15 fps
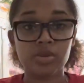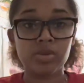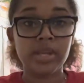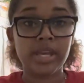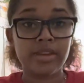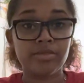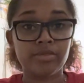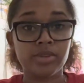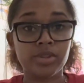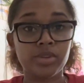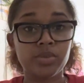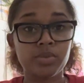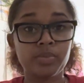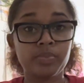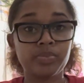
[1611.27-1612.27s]
okay for
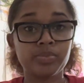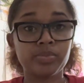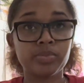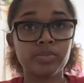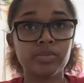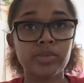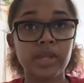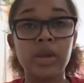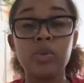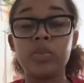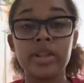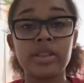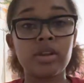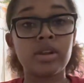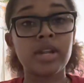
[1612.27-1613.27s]
you, and
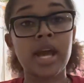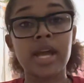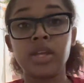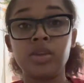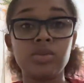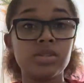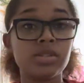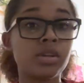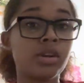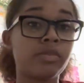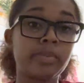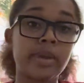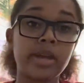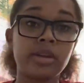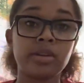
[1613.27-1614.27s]
whether or not you deserve
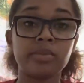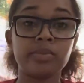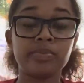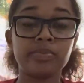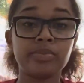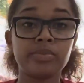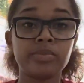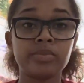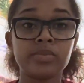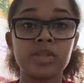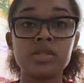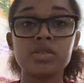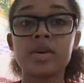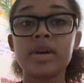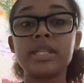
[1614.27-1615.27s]
better.
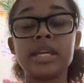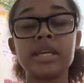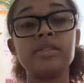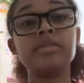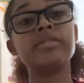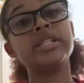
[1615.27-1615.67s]
So at the end of